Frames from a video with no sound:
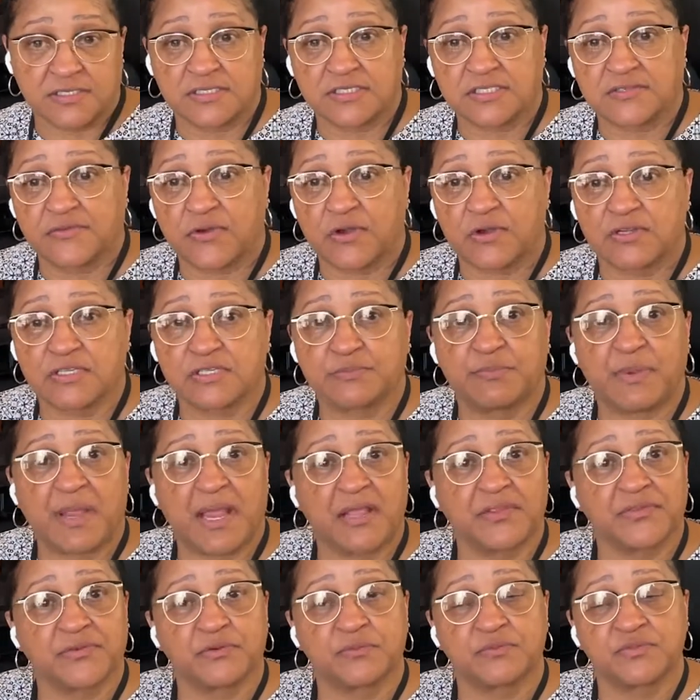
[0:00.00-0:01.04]
as far as
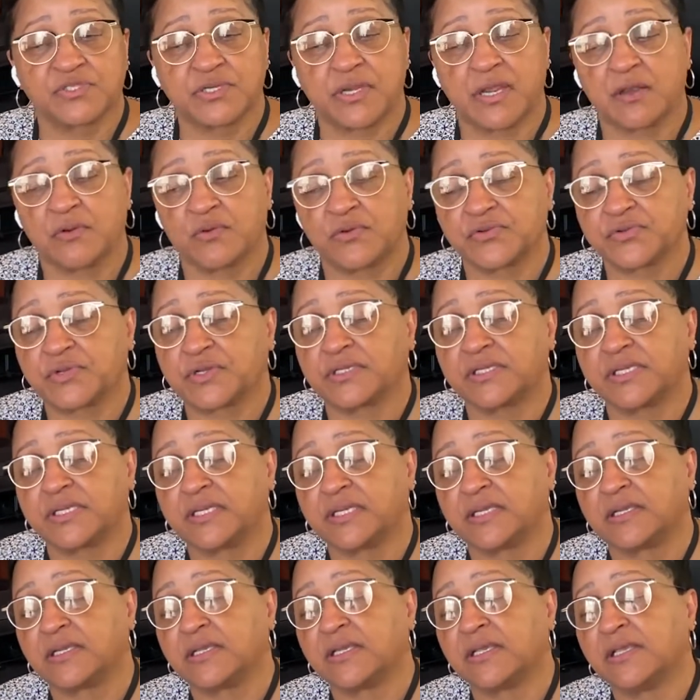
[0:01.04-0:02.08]
bathroom, shower,
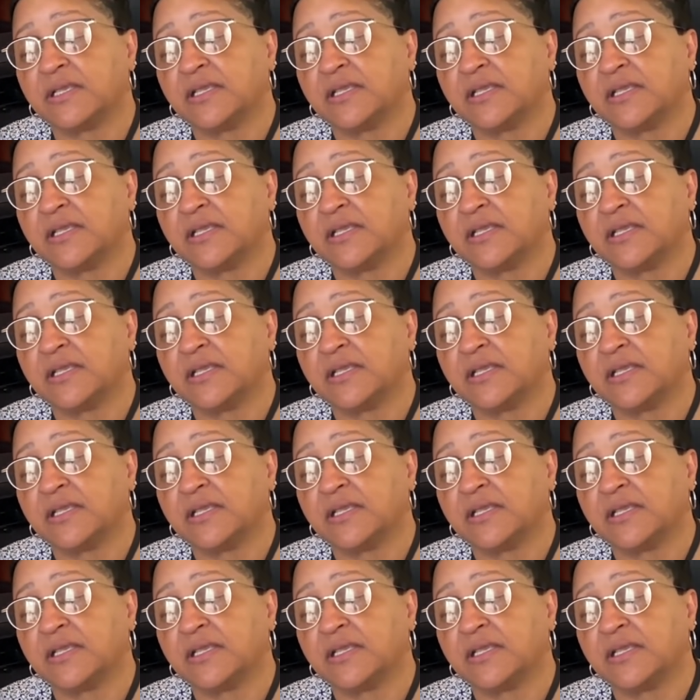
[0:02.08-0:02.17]
cleaning.